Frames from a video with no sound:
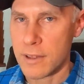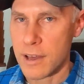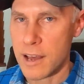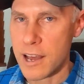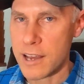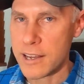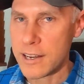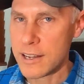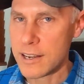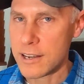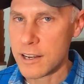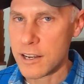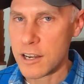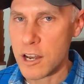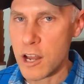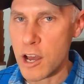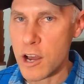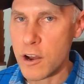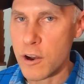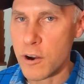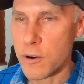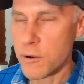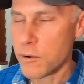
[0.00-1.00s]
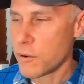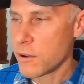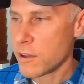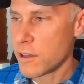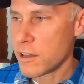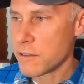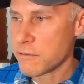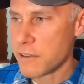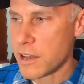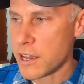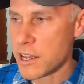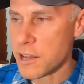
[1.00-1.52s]
I didn't know
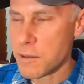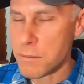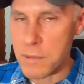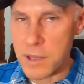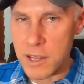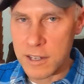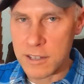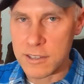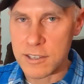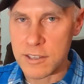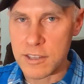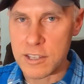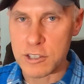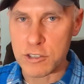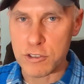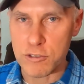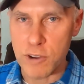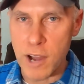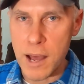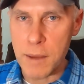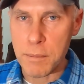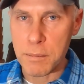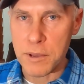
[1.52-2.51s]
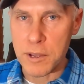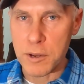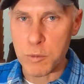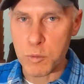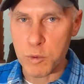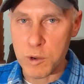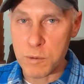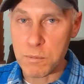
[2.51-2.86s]
if I committed to this drop in,